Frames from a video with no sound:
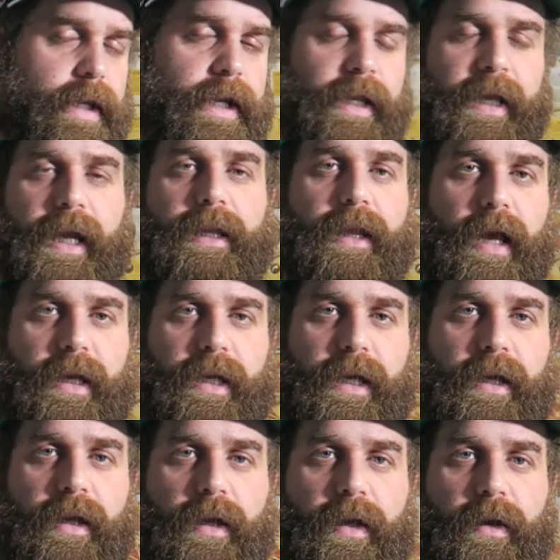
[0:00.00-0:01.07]
He didn't get
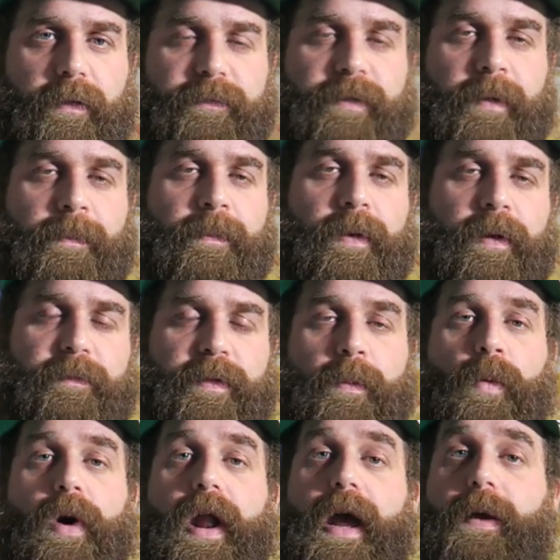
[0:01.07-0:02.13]
lucky. From
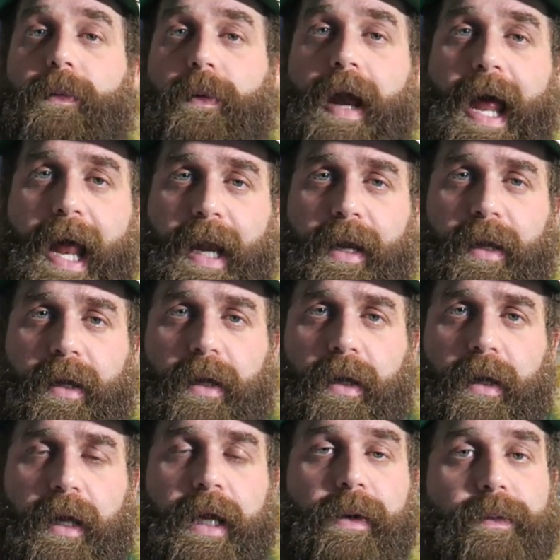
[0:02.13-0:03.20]
what I read,
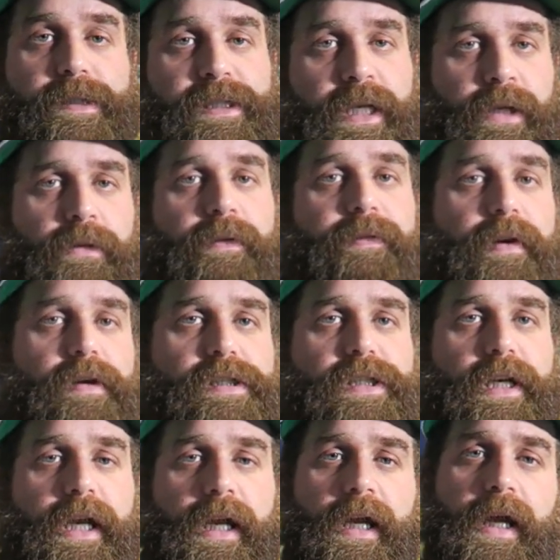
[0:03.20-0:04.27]
He was in
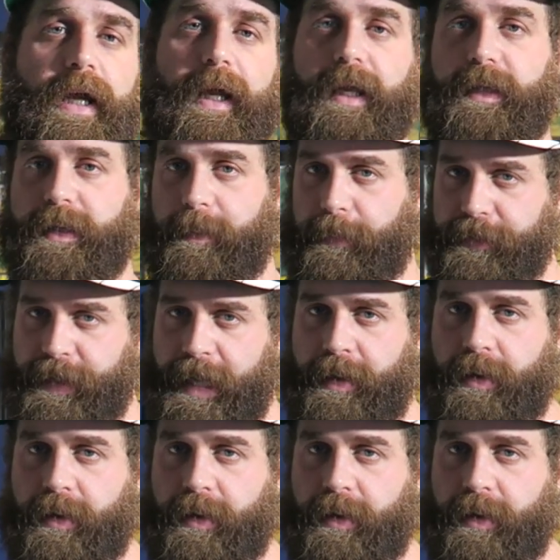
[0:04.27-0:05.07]
university, he doubled